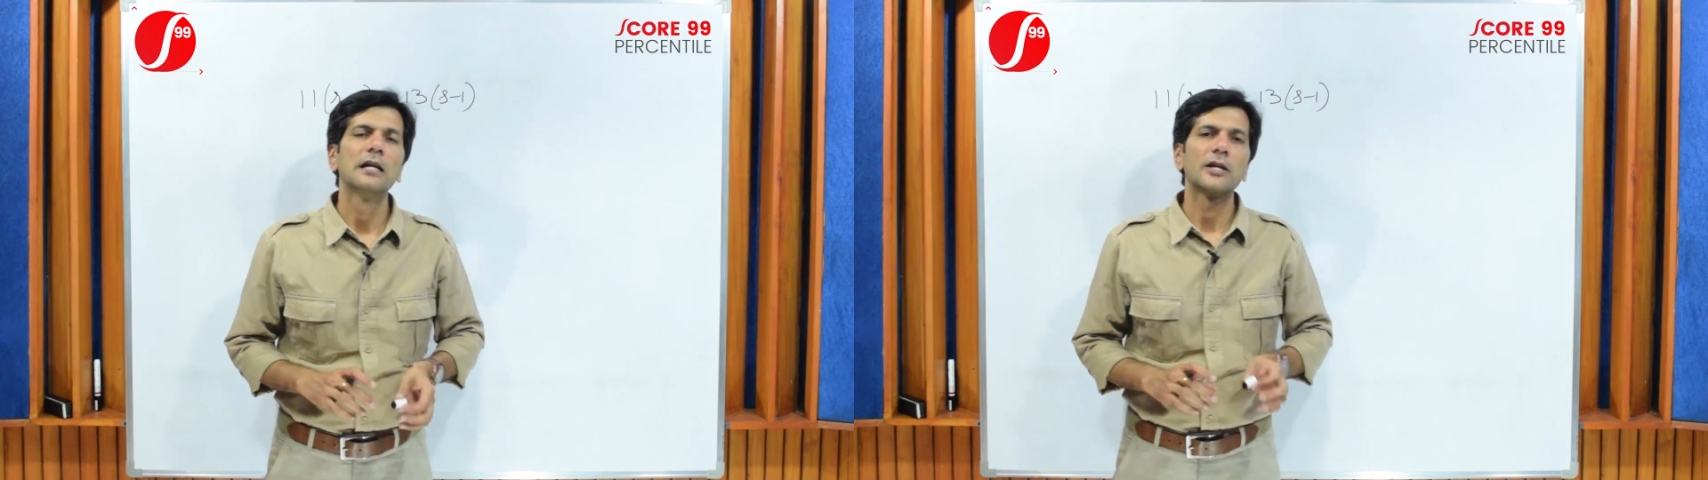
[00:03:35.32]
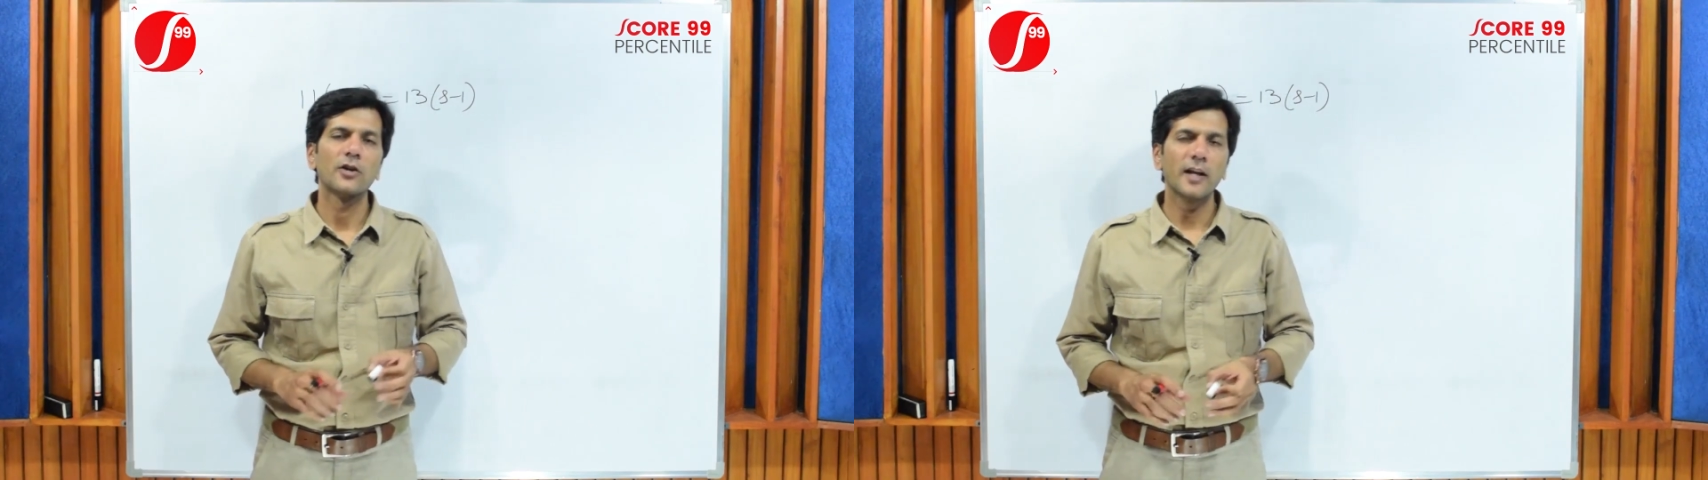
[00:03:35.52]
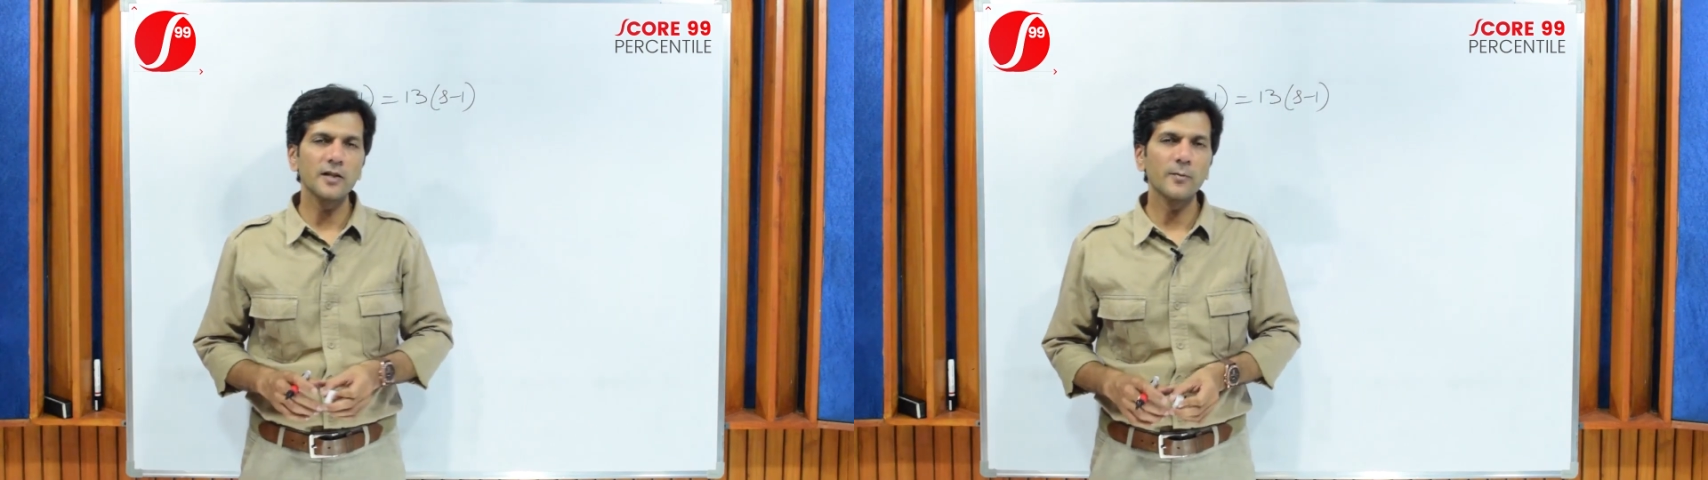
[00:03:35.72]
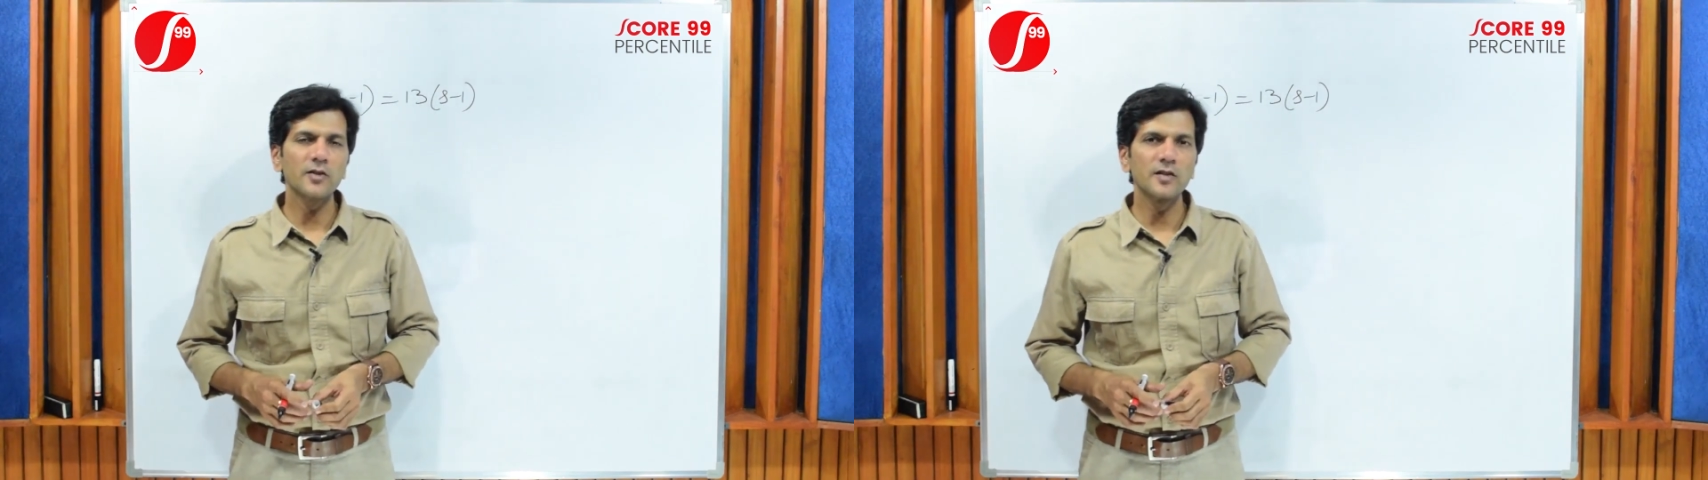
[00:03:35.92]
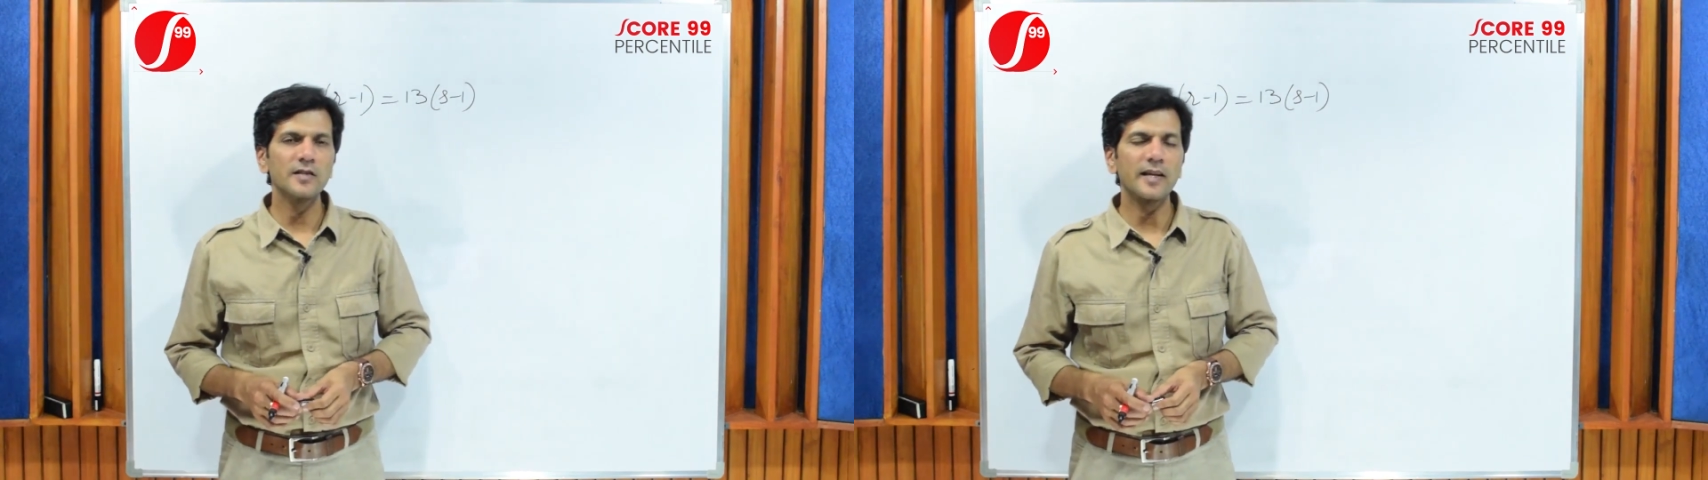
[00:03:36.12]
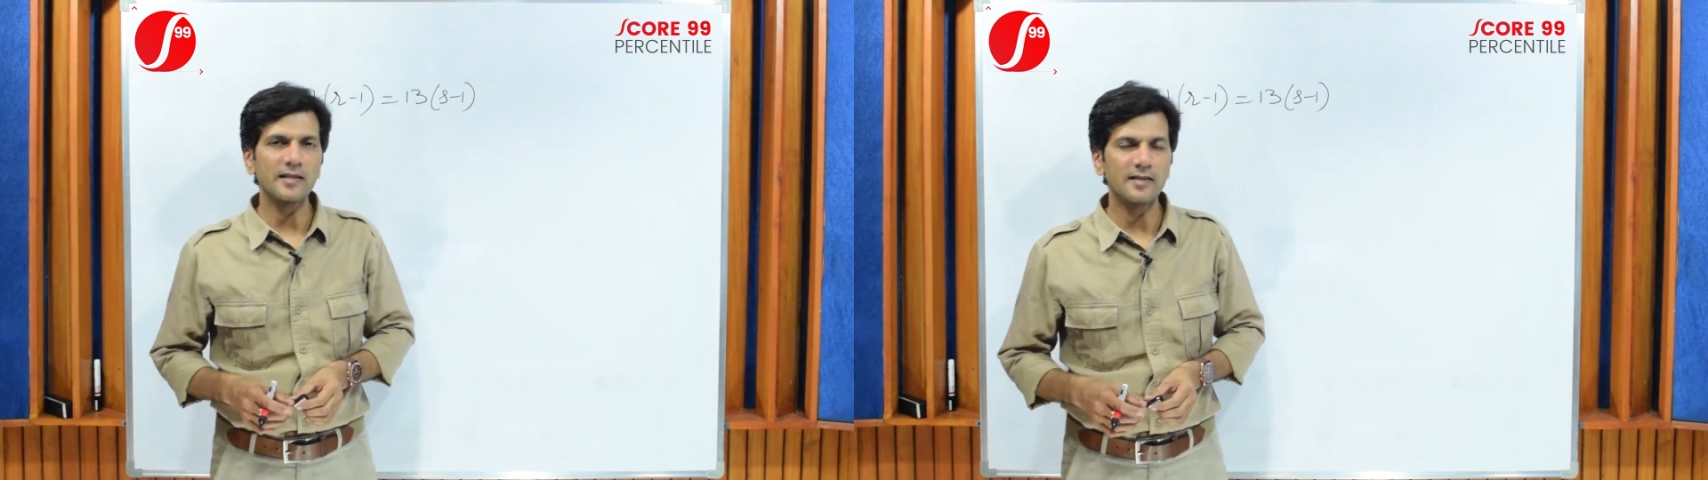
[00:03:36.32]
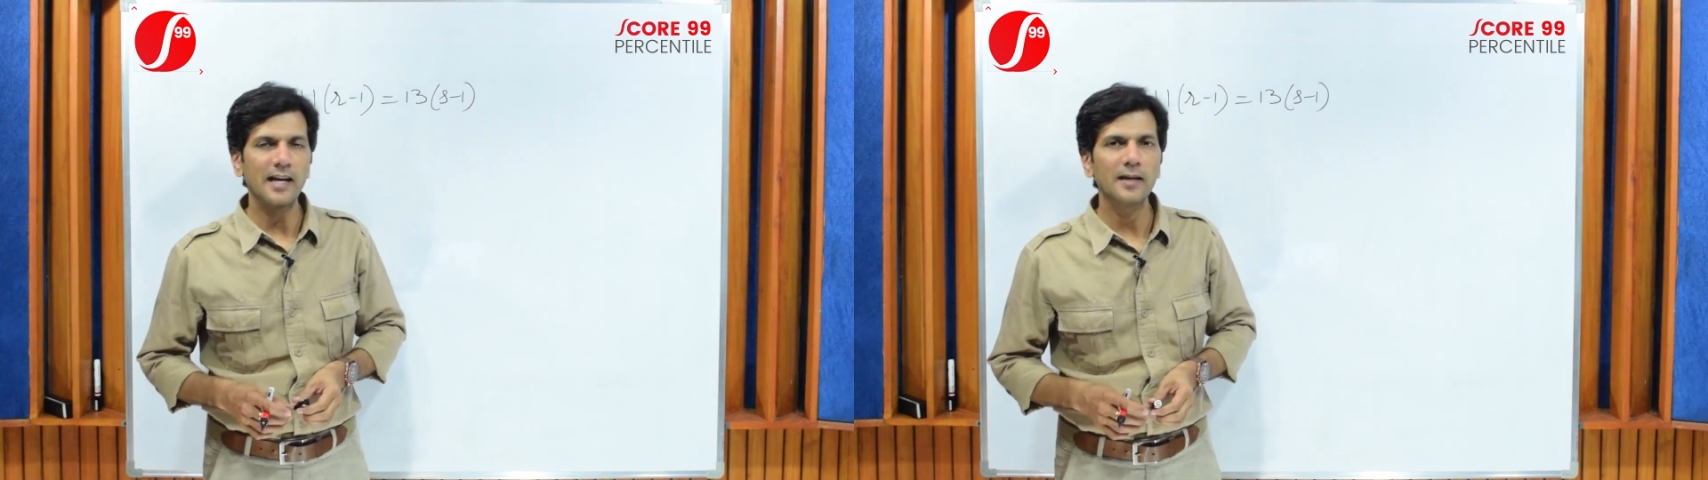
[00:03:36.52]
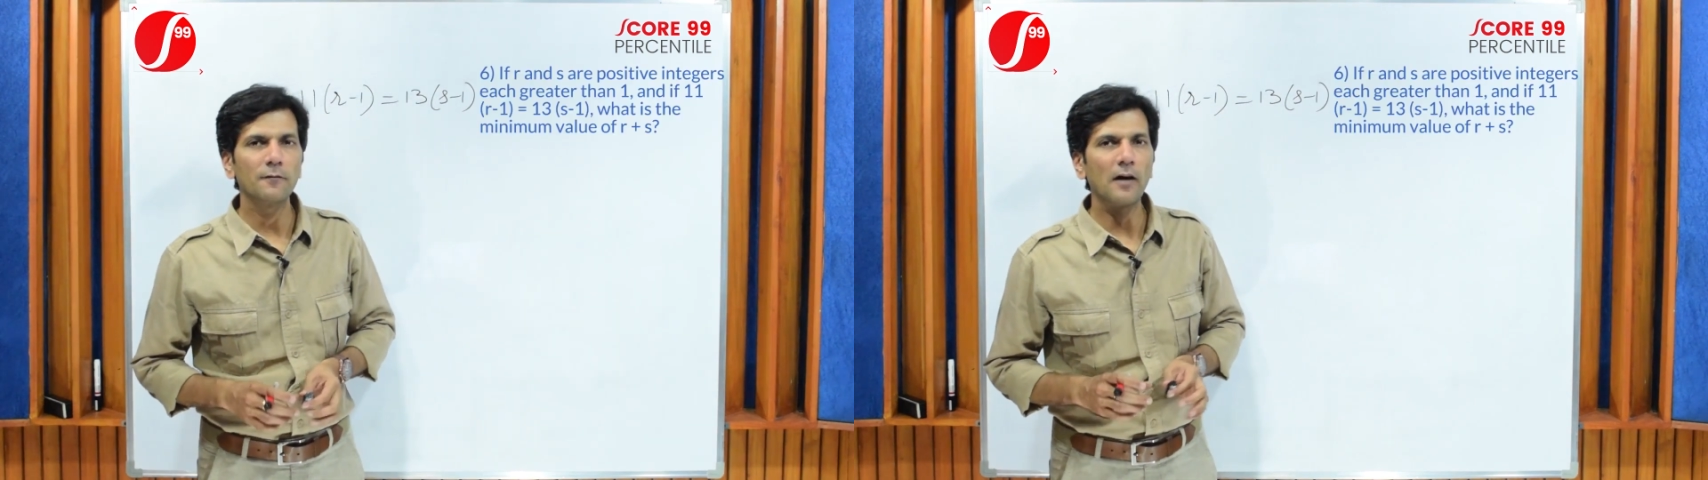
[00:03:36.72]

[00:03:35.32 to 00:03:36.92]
Your next question says that if